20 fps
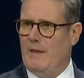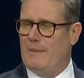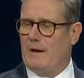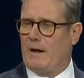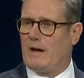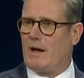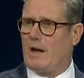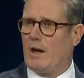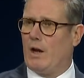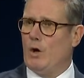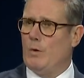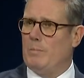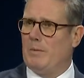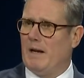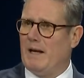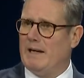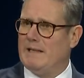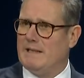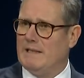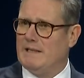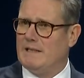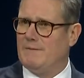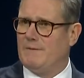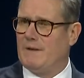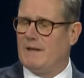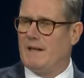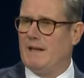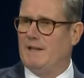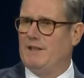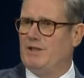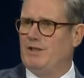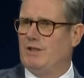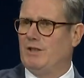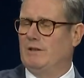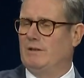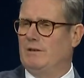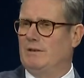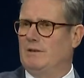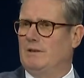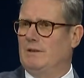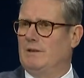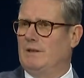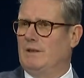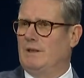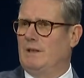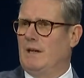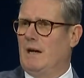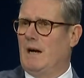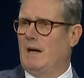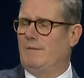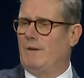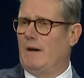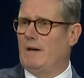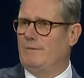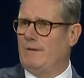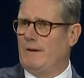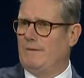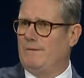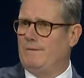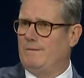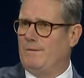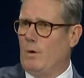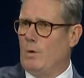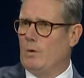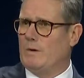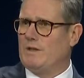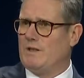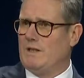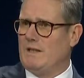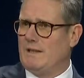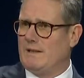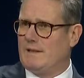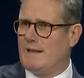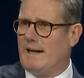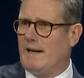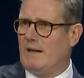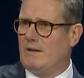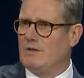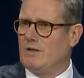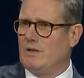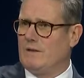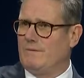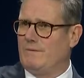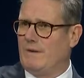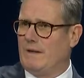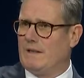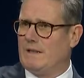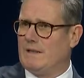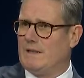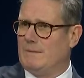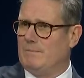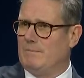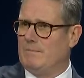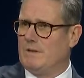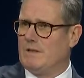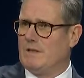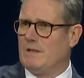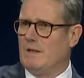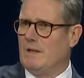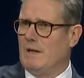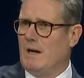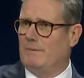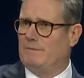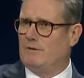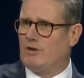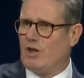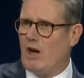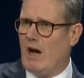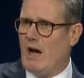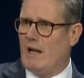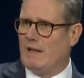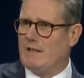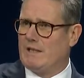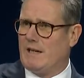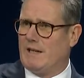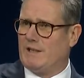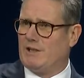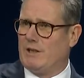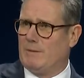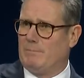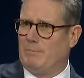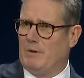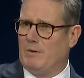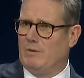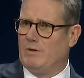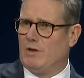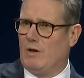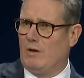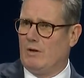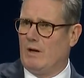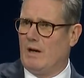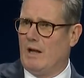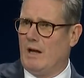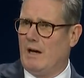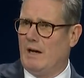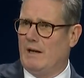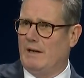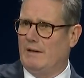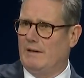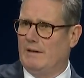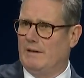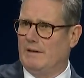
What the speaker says: The global identification of over 40,000 victims of child sexual abuse online.